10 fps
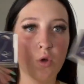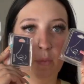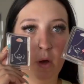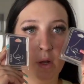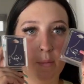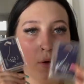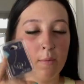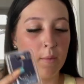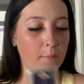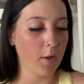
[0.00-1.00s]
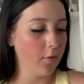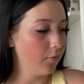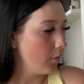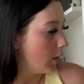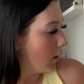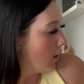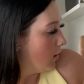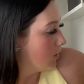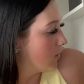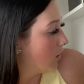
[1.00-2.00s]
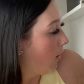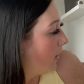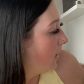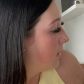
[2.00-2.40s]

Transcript: up on and put them on both sides.